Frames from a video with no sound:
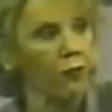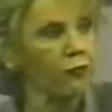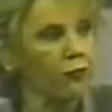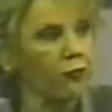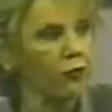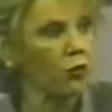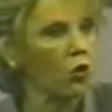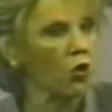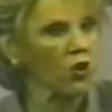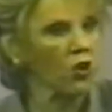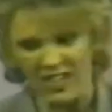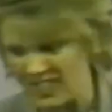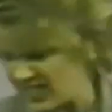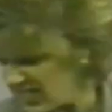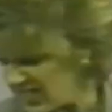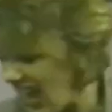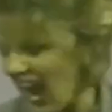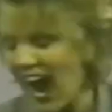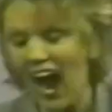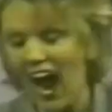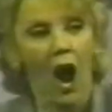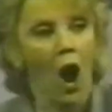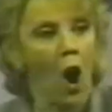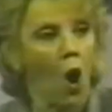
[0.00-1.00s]
the floor
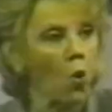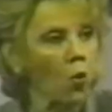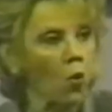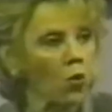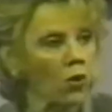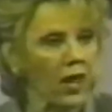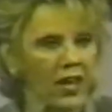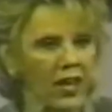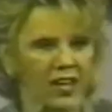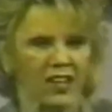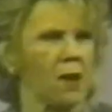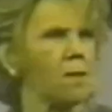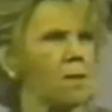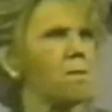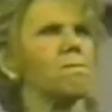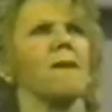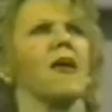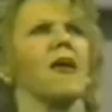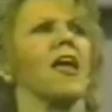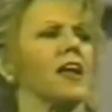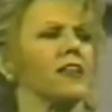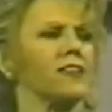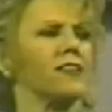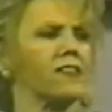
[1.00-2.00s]
now, like a
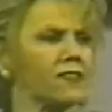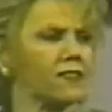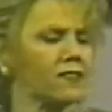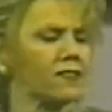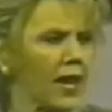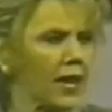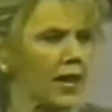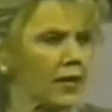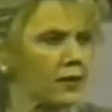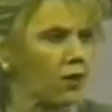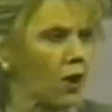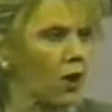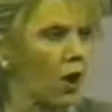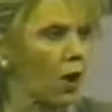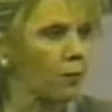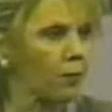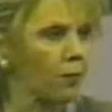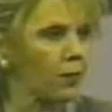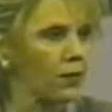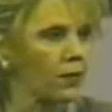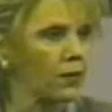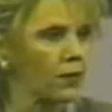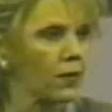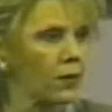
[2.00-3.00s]
man stand
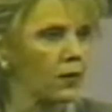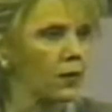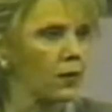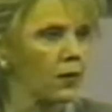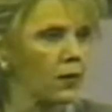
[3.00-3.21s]
up.